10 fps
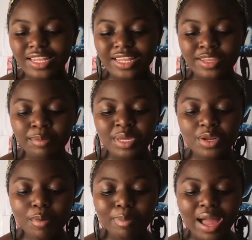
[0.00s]
the
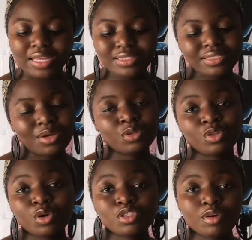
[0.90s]
middle part
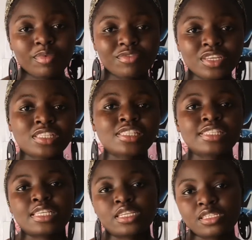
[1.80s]
on top of it is
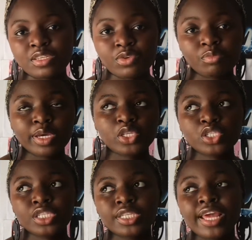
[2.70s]
a sewing
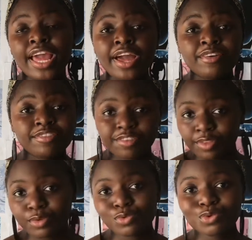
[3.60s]
machine. For
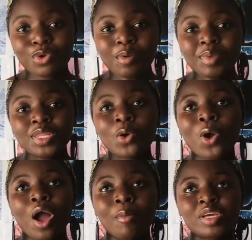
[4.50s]
those who know me know
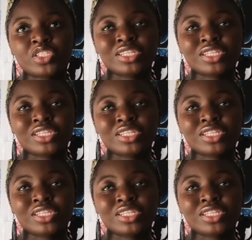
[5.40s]
how much I